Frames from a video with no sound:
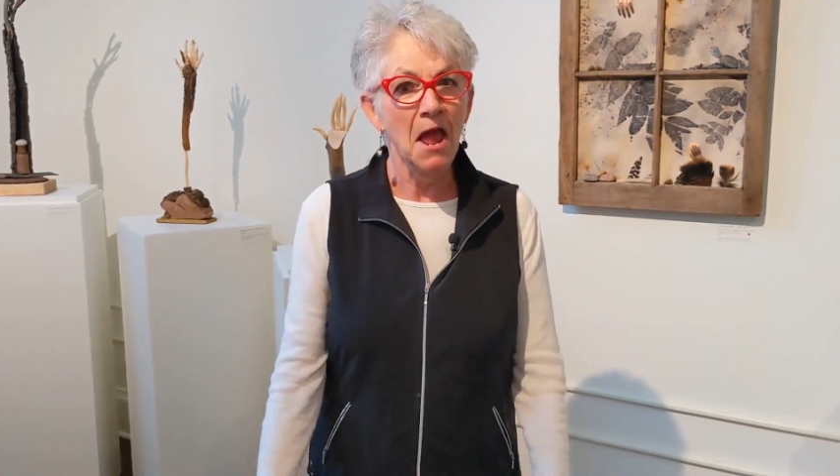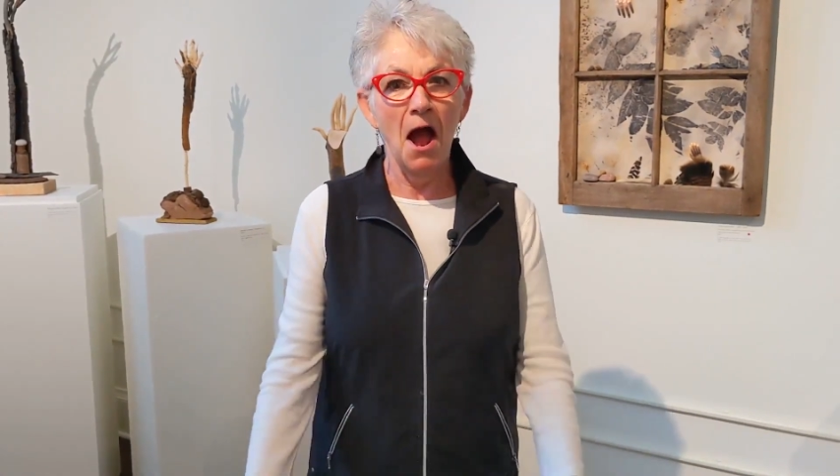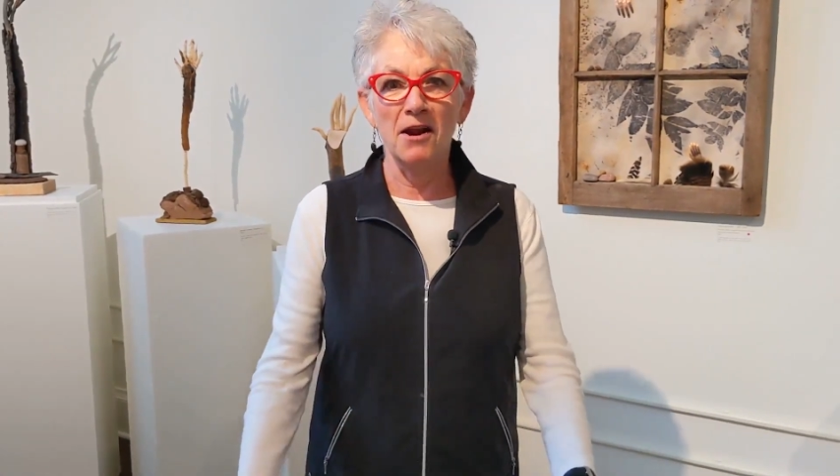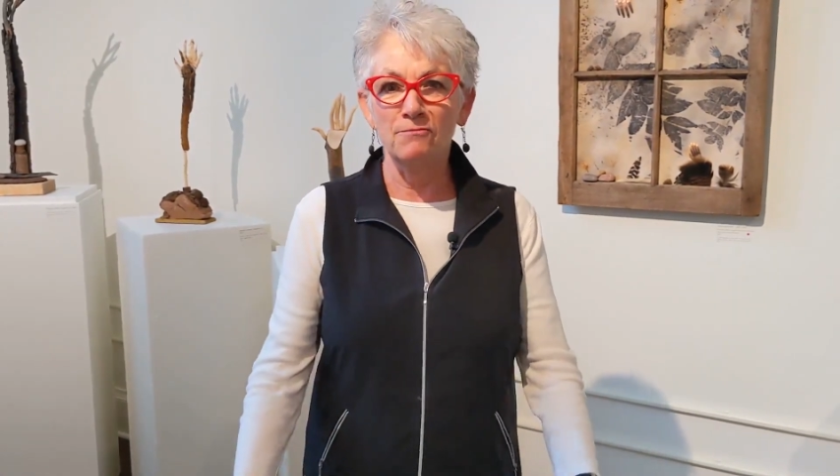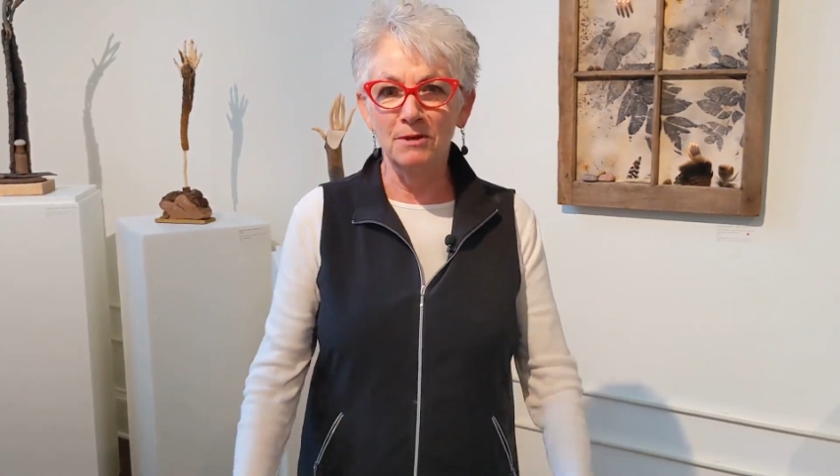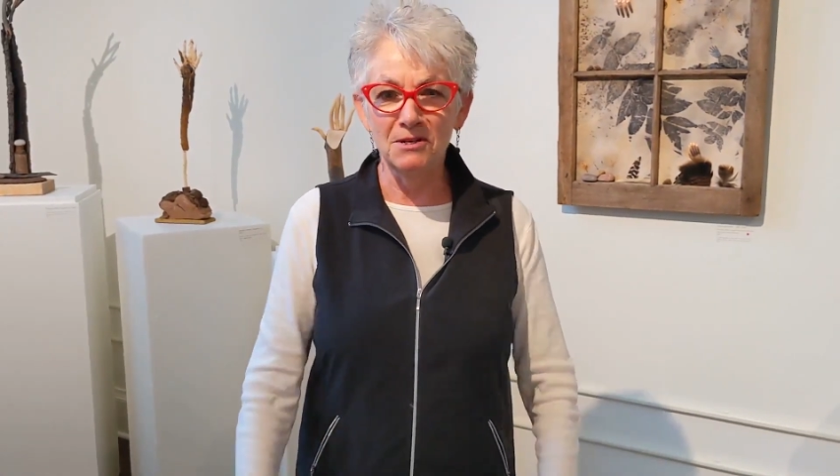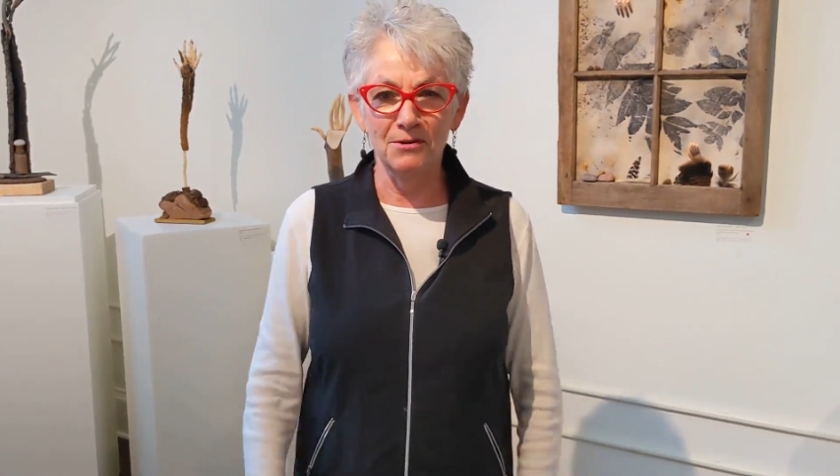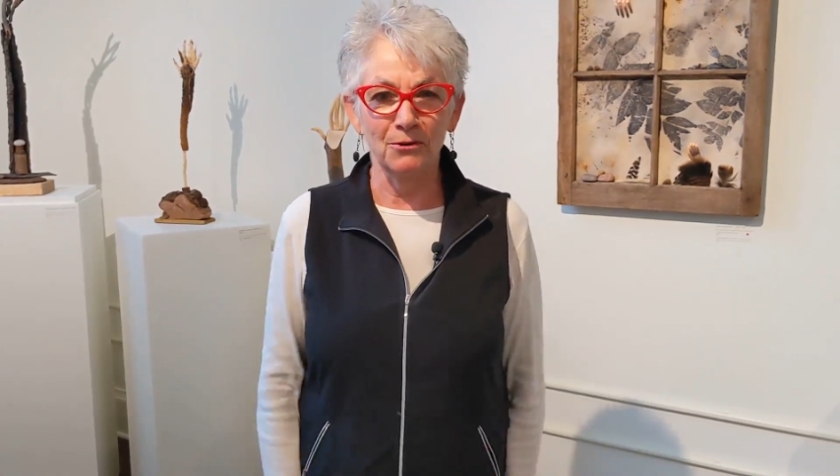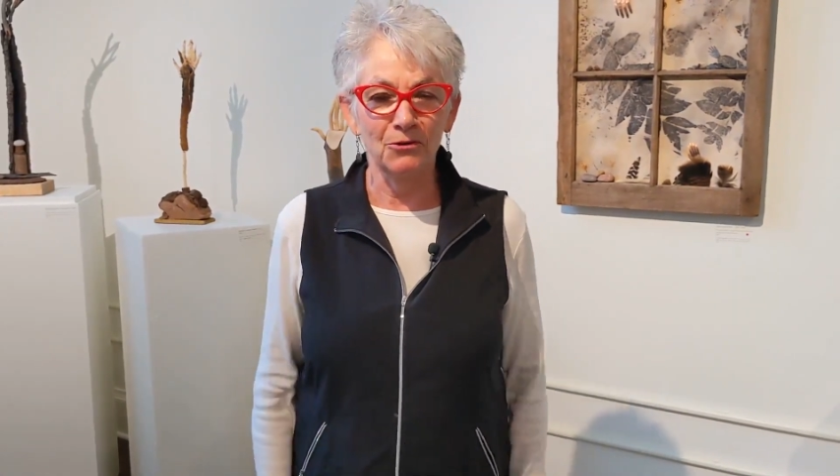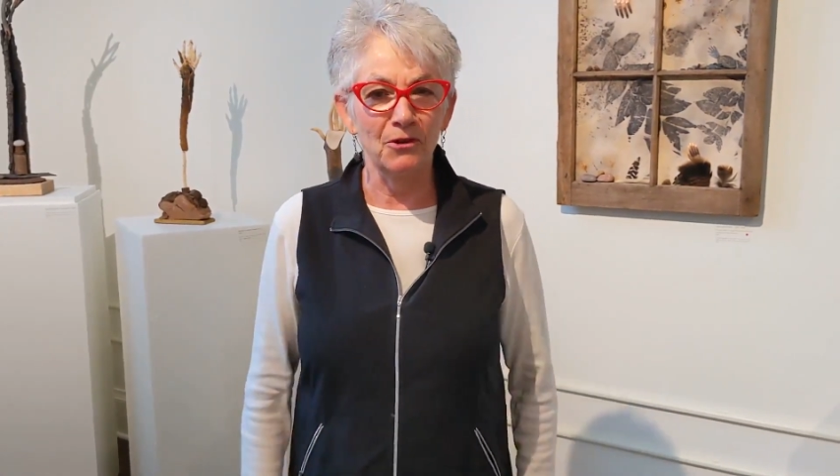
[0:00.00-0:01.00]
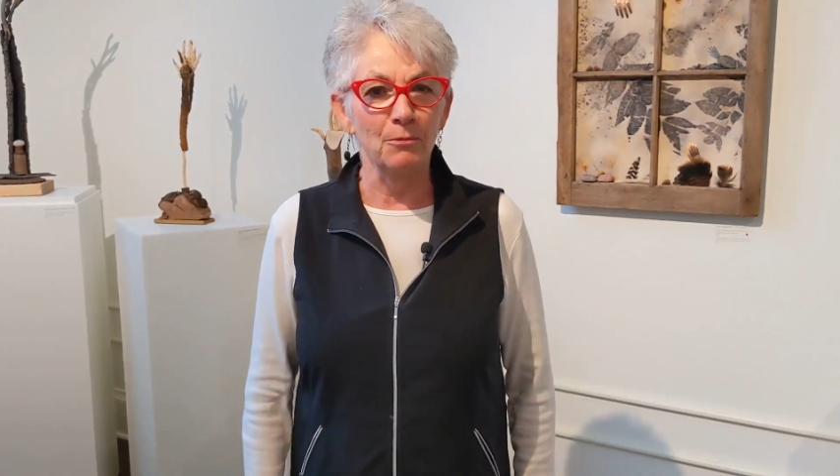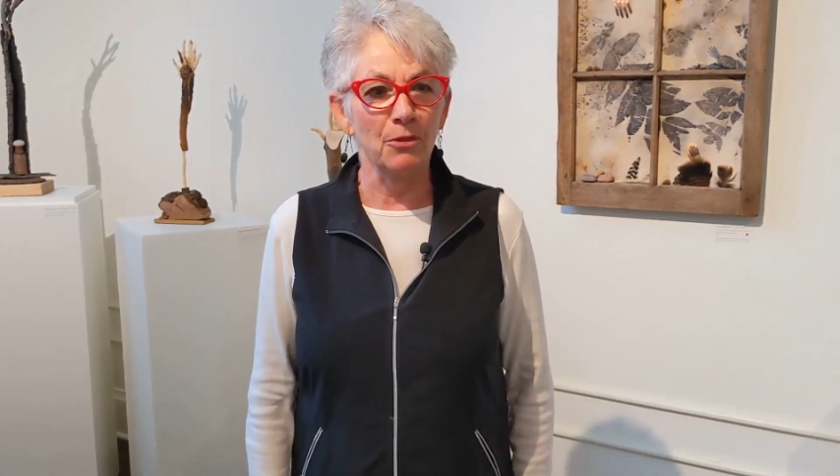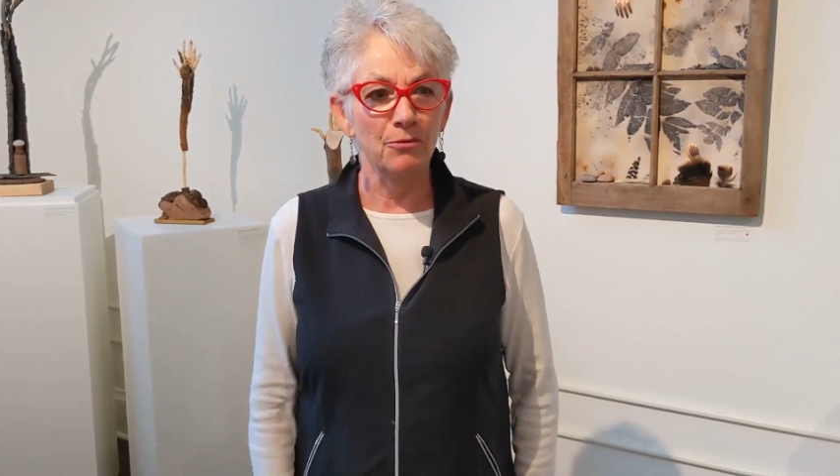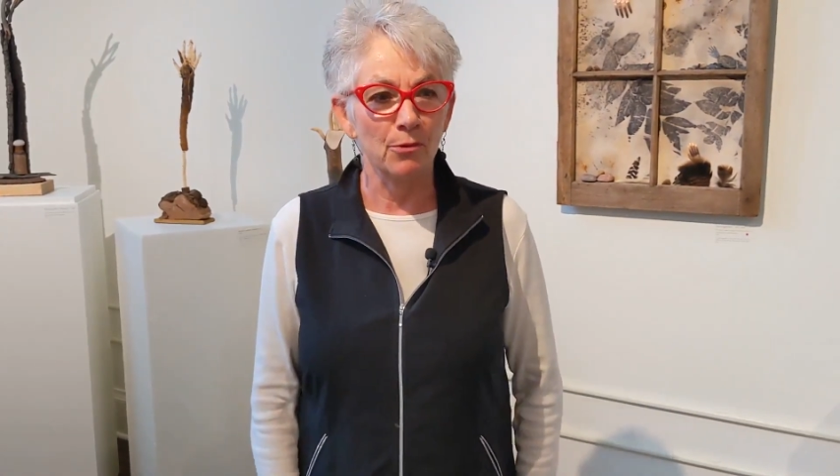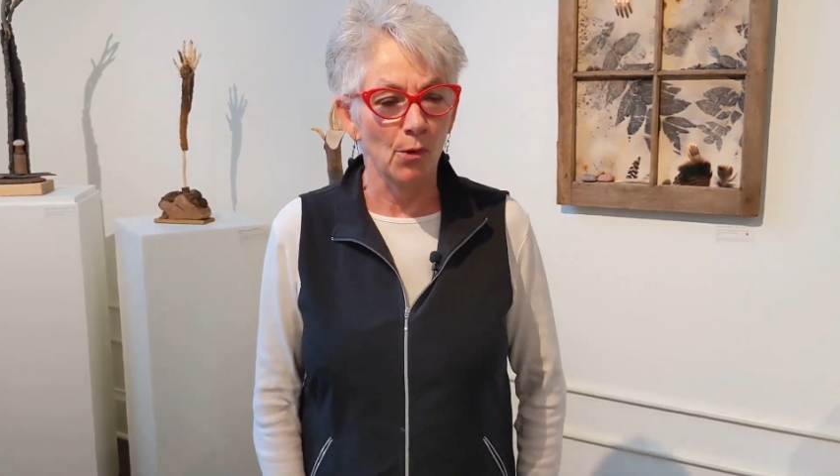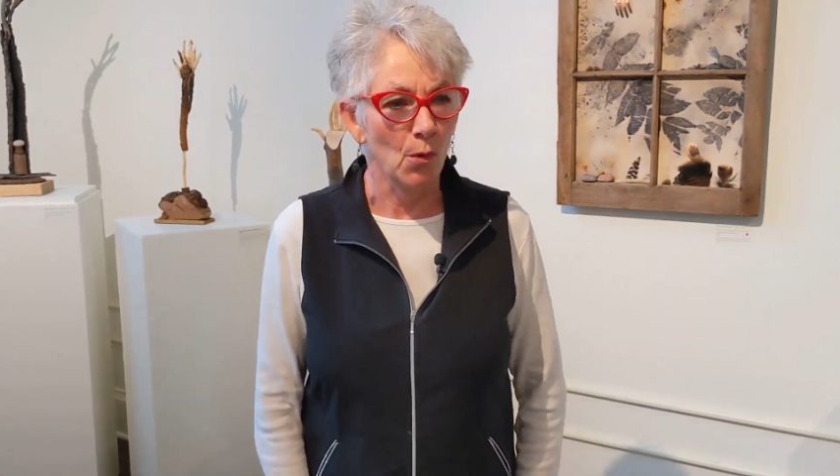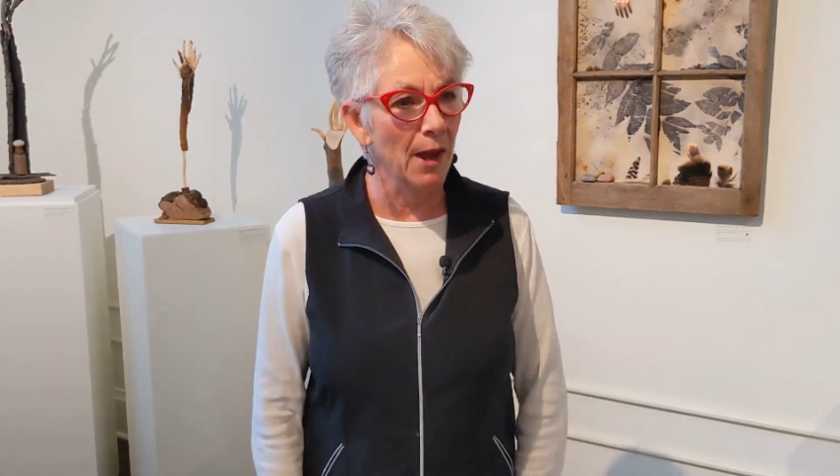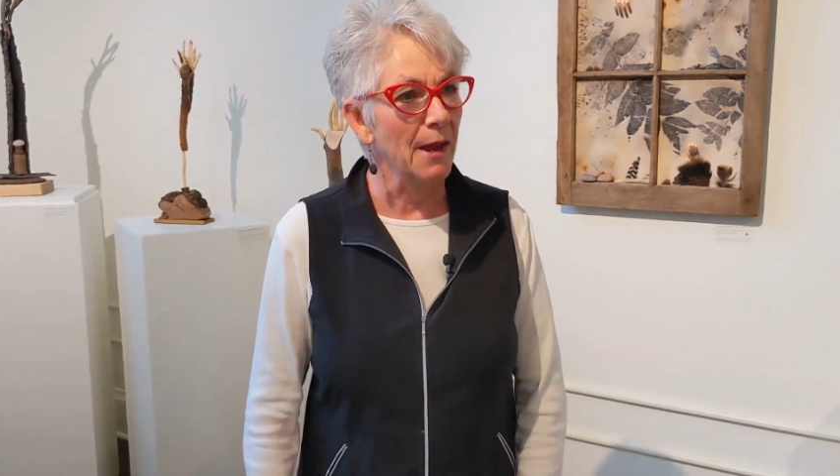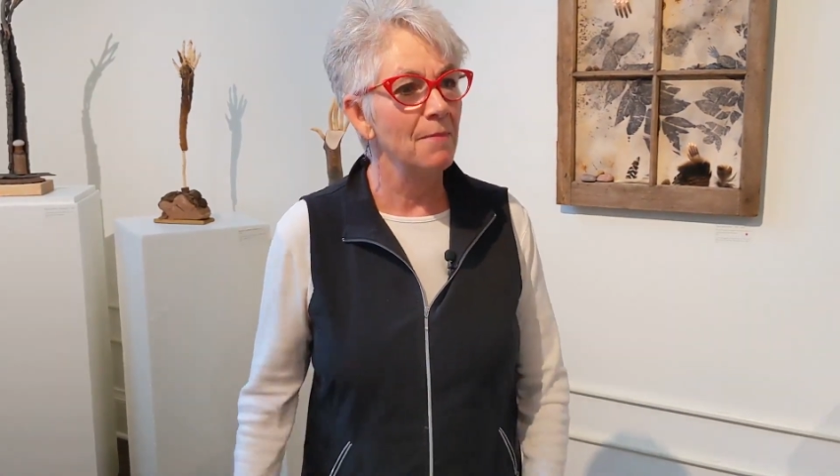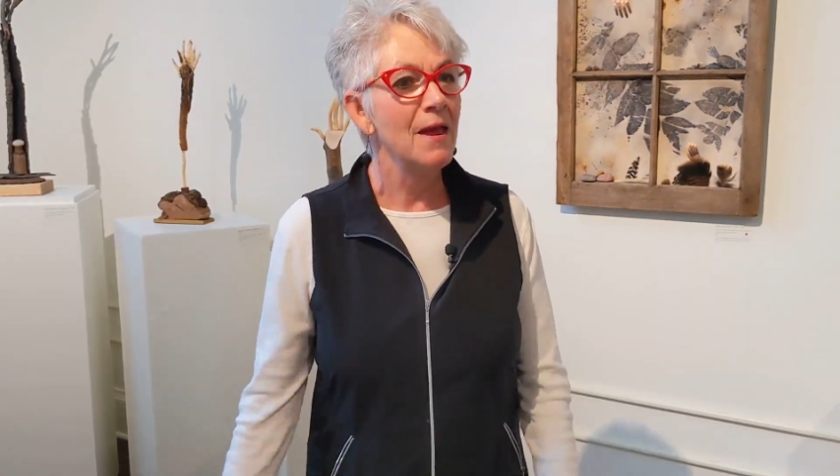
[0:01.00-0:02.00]
out of materials someone threw
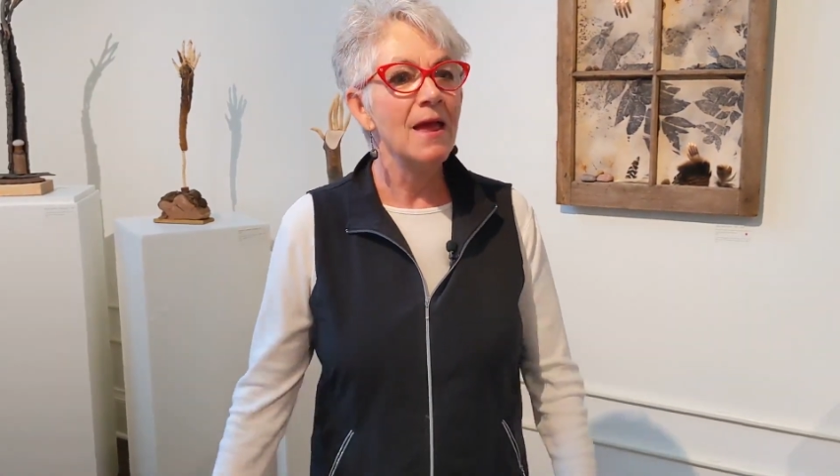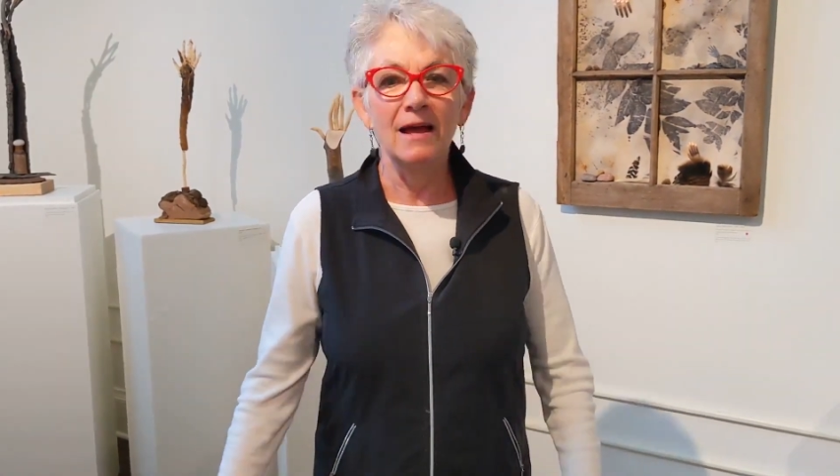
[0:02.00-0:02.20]
away.